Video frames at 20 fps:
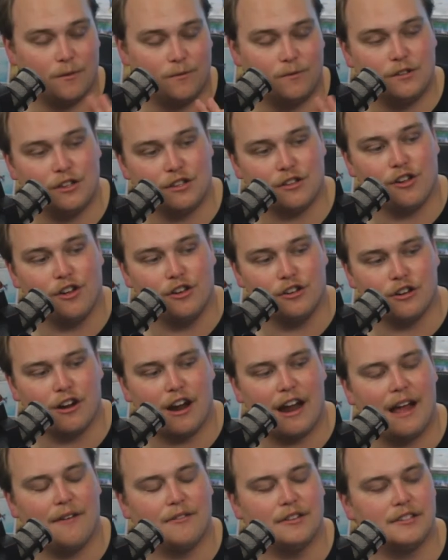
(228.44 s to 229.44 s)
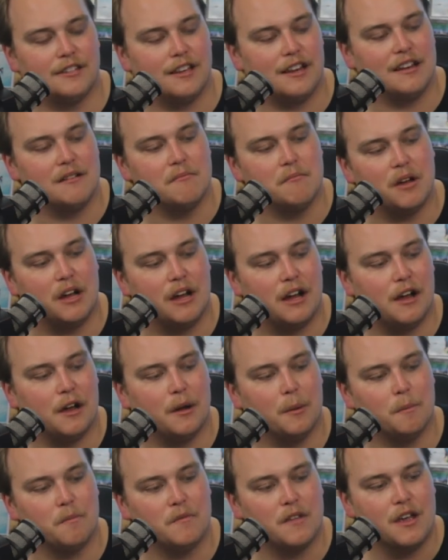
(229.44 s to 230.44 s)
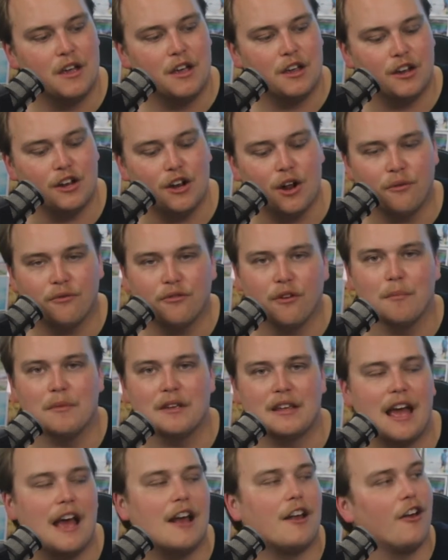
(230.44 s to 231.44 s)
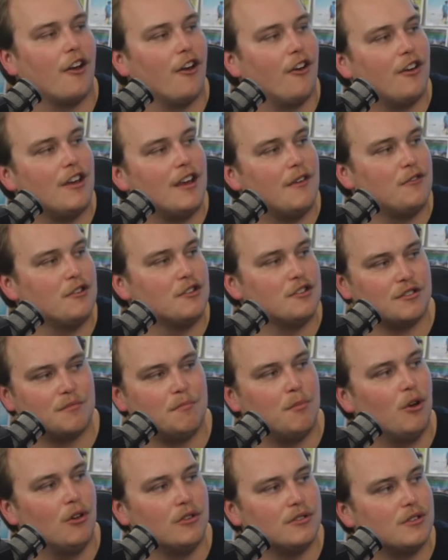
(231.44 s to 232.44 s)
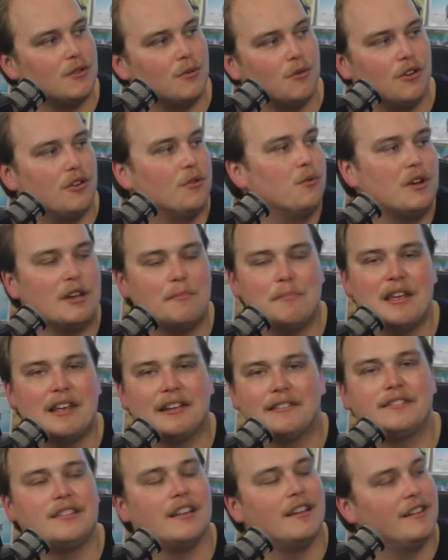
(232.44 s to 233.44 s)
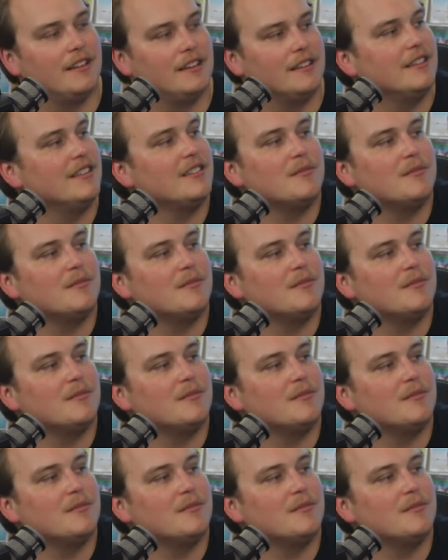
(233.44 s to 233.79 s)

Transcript: disclosure, I haven't seen, but you know, from the get go, if you just balls to the wall, we're being silly. This